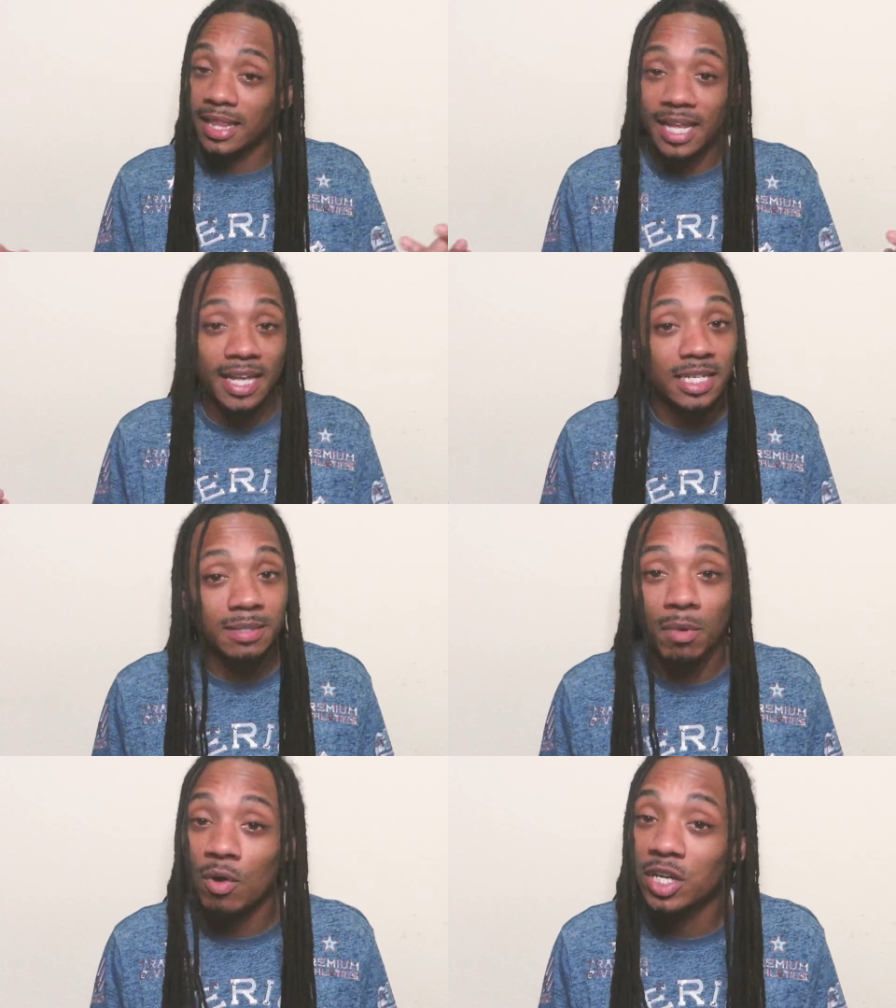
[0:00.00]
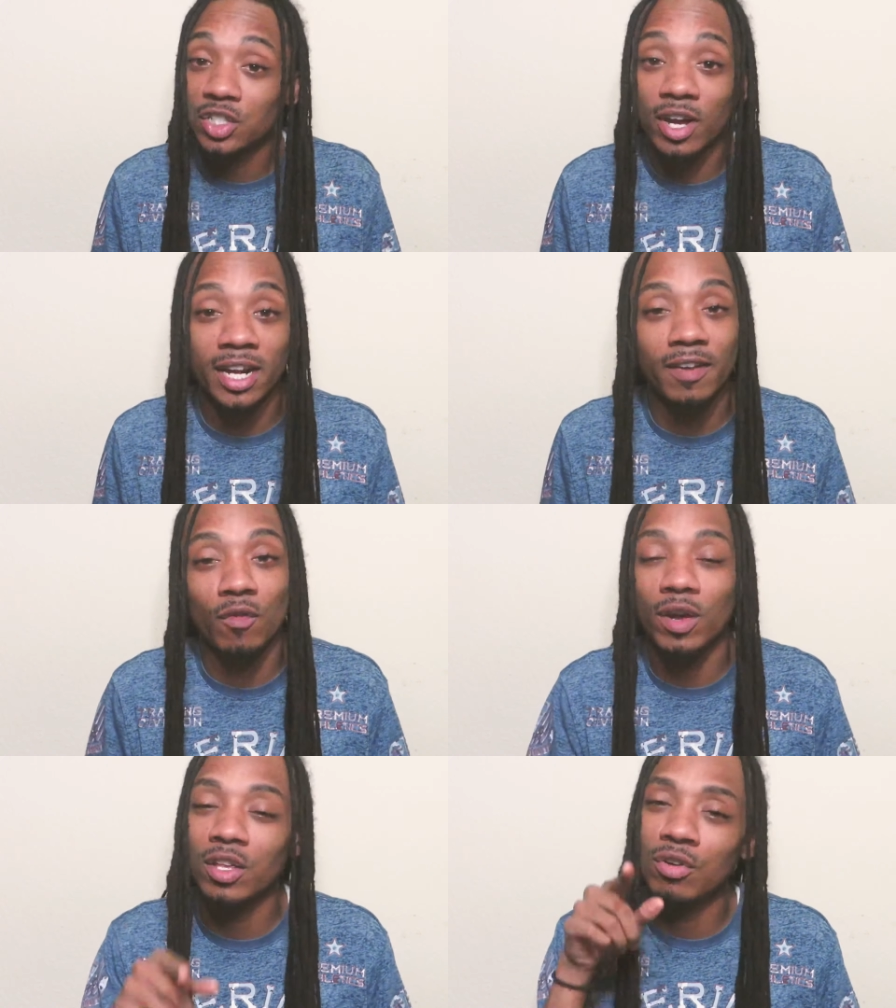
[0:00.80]
I think it's more
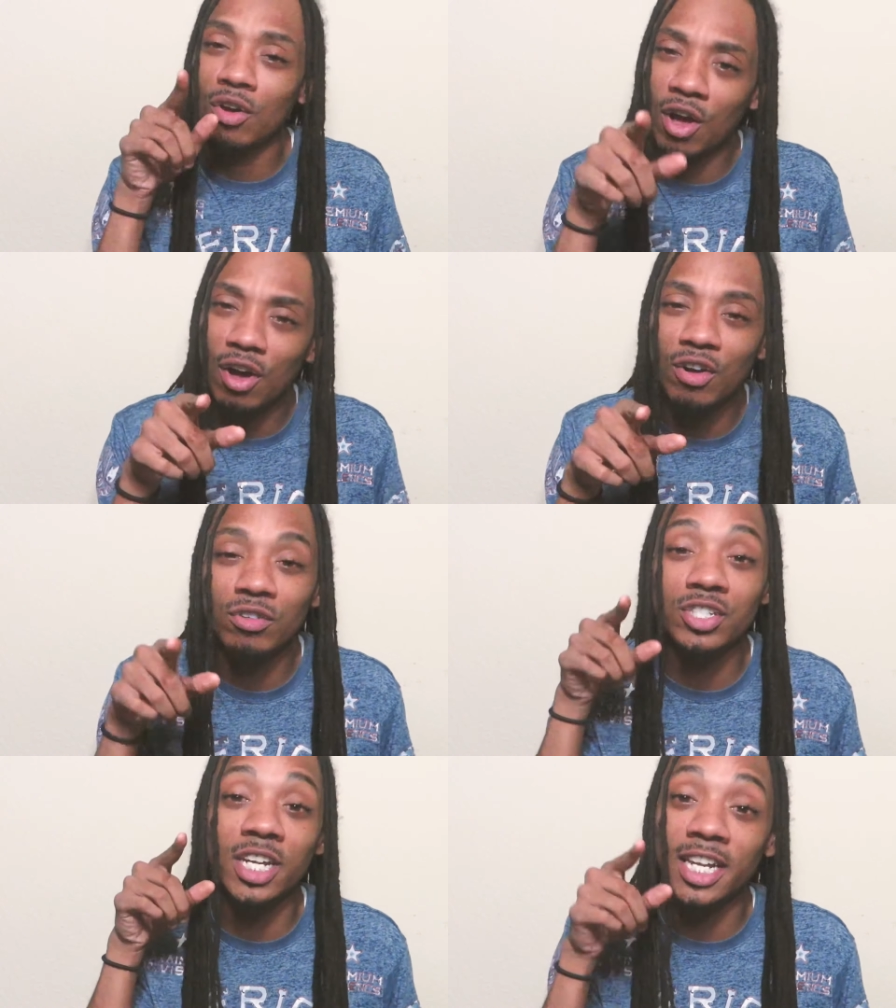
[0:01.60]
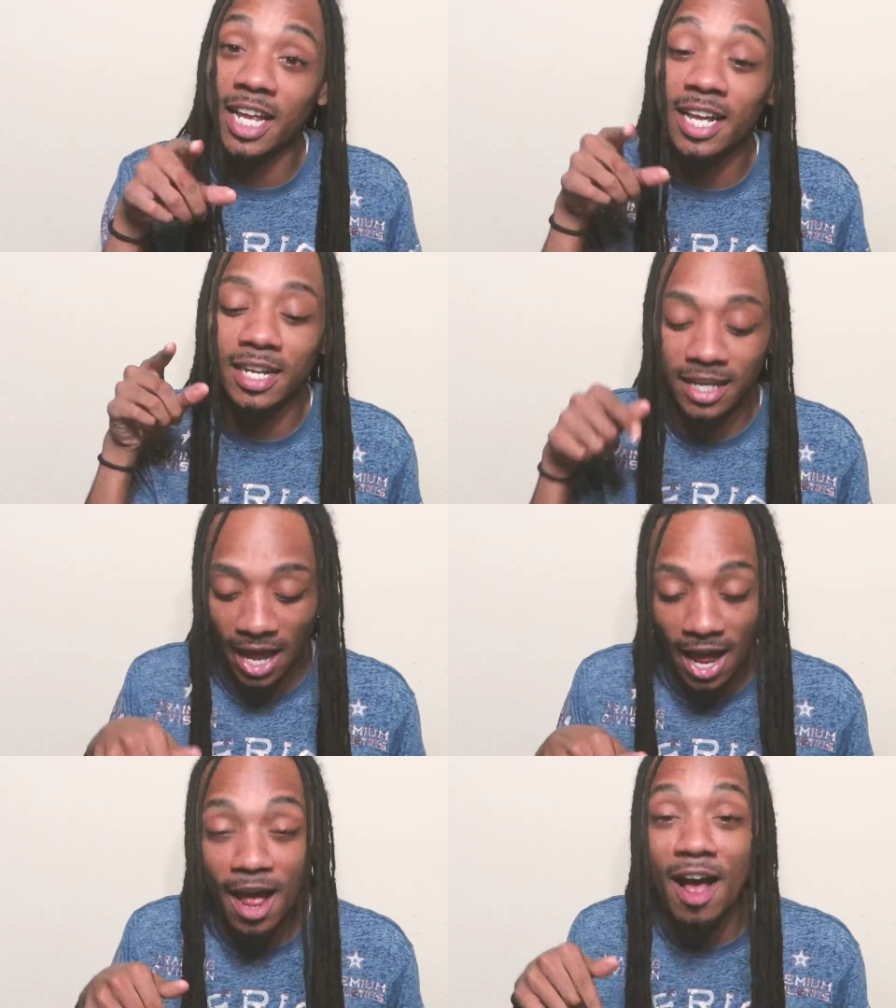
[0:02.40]
attractive when you hold your
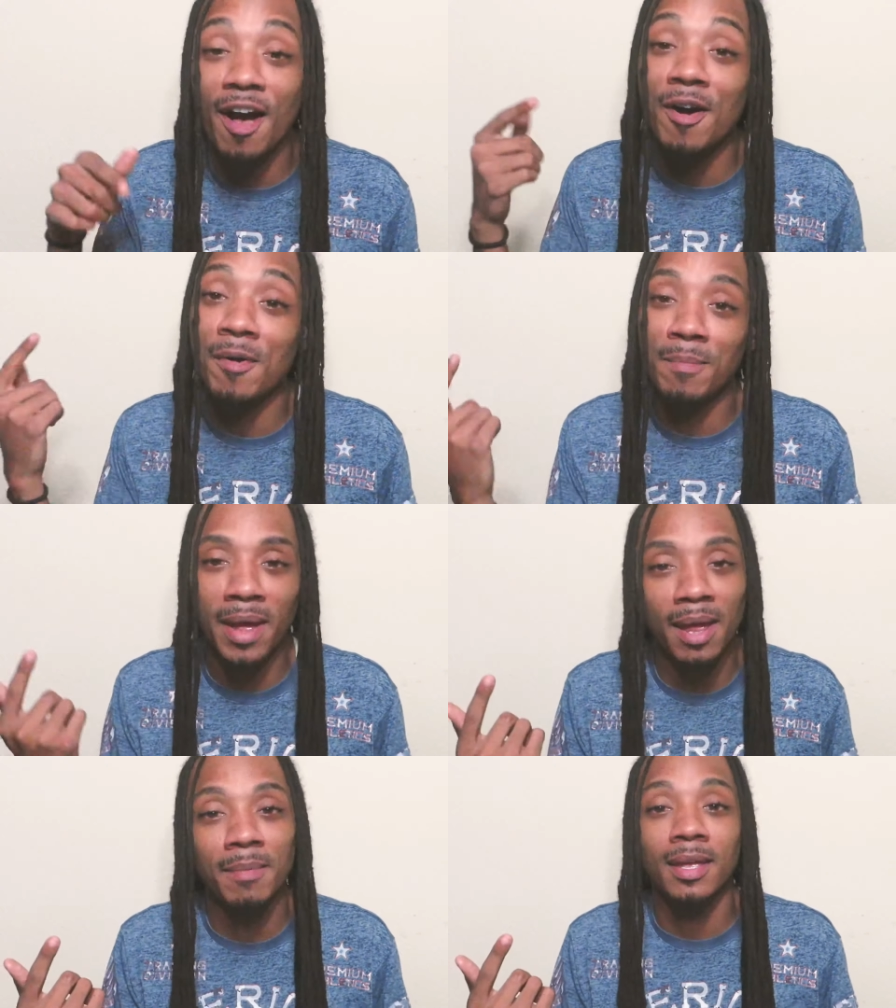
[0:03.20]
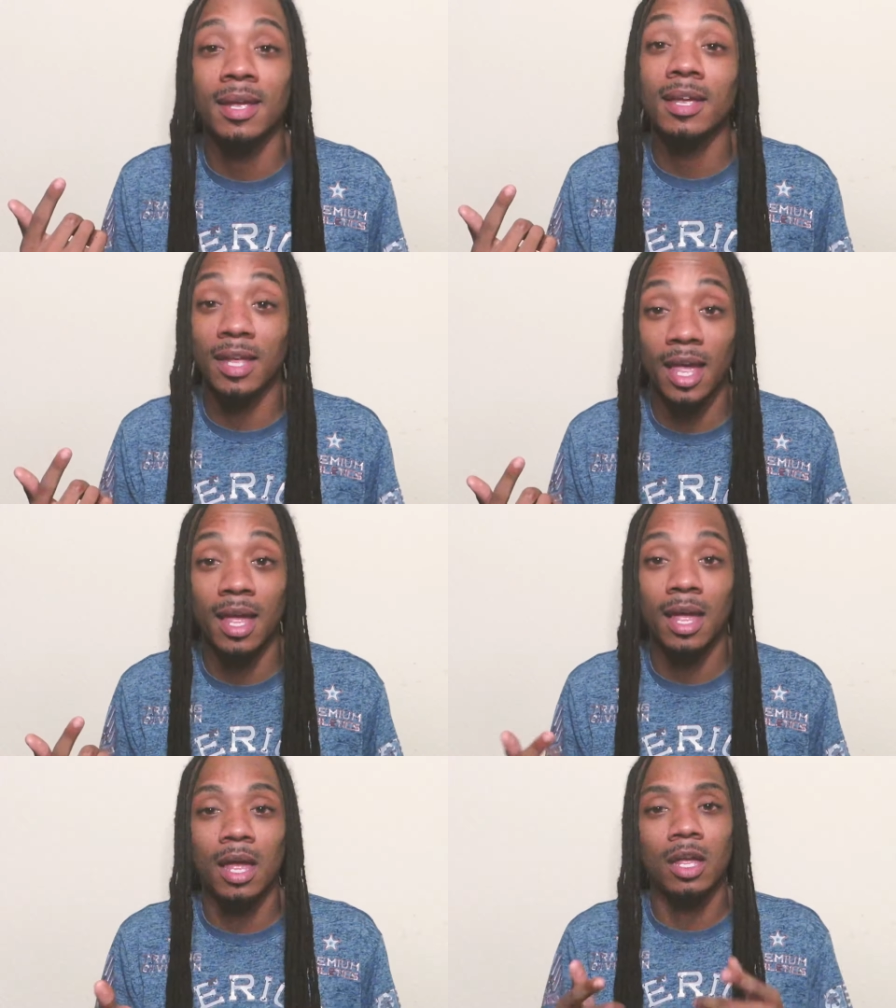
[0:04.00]
nigga down, baby.
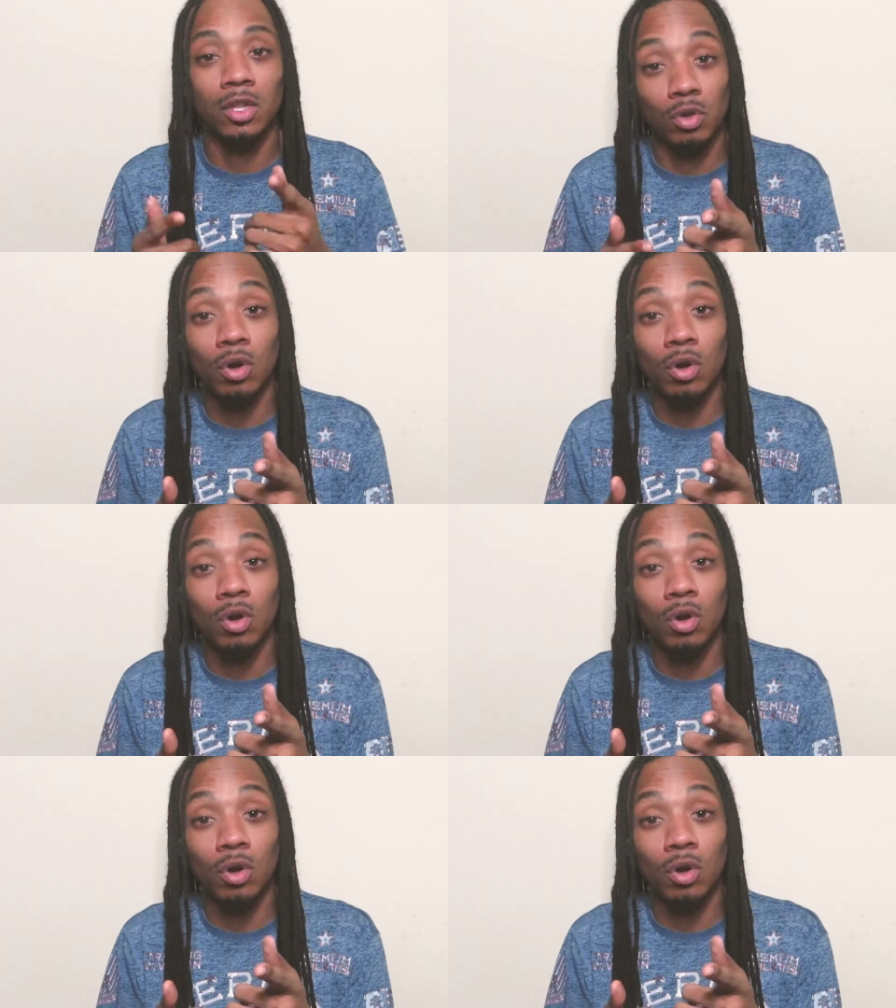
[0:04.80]
Yeah.